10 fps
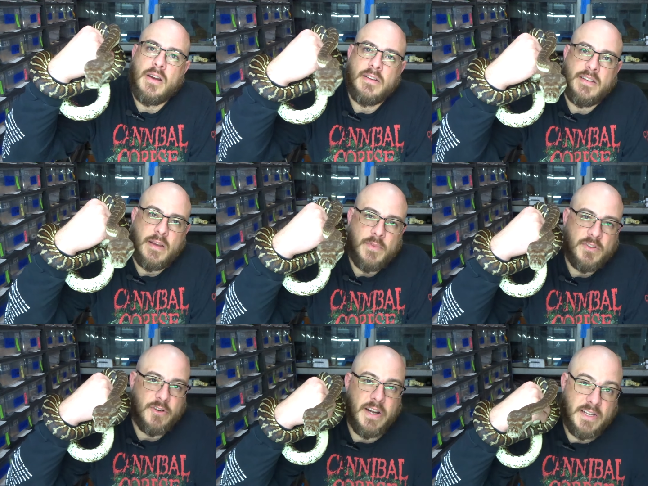to
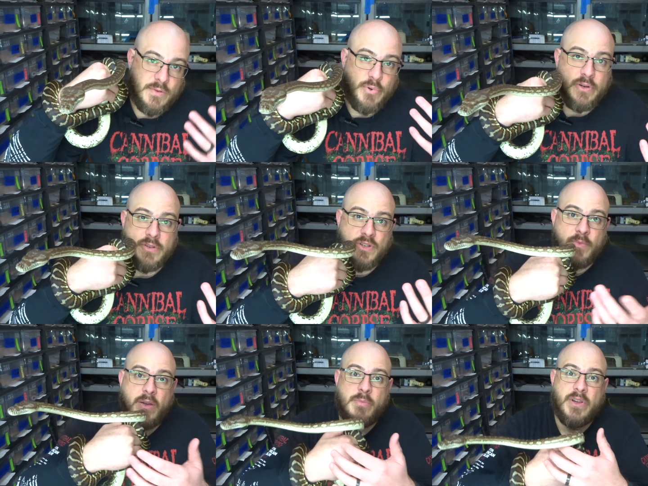demonstrate as opposed to
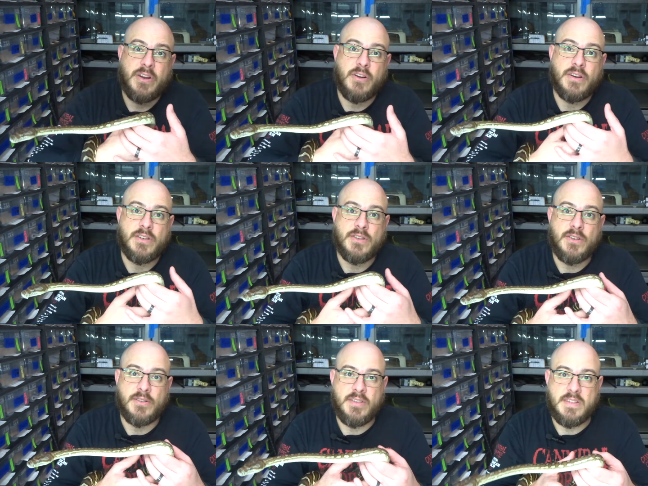my bigger
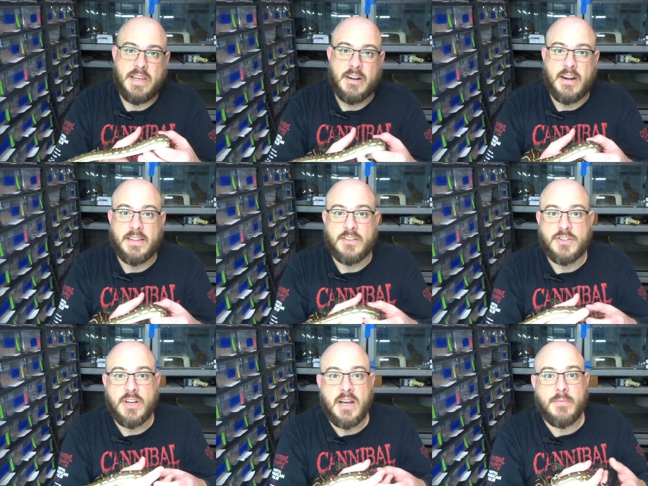adults that are at the
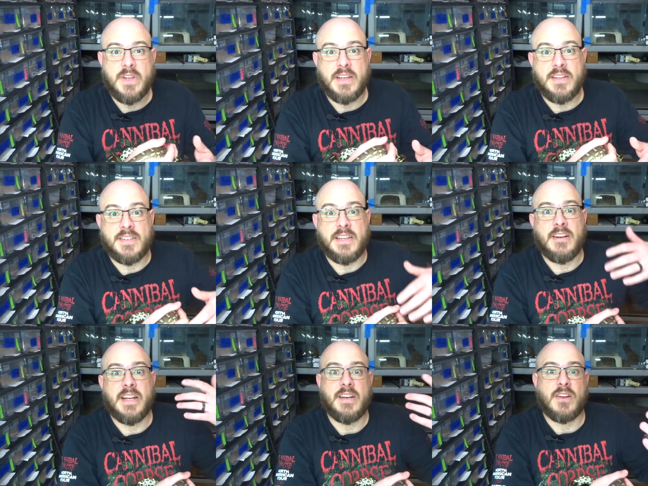shop because they're
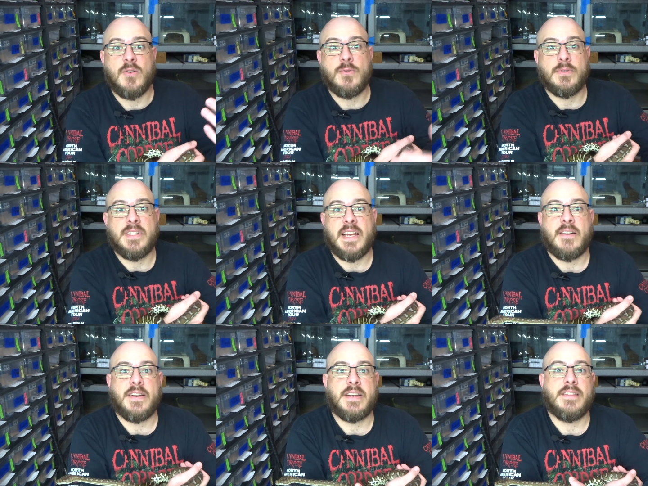getting cooled
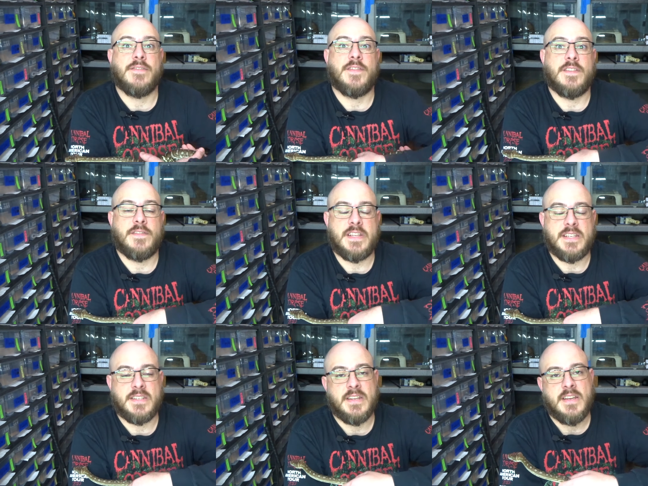down into the
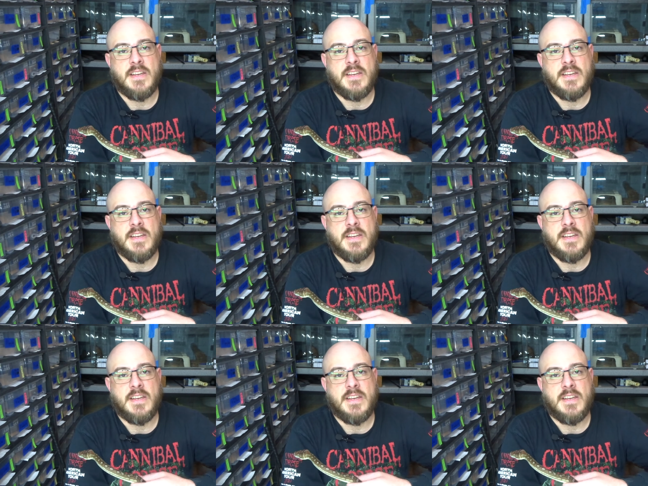50s.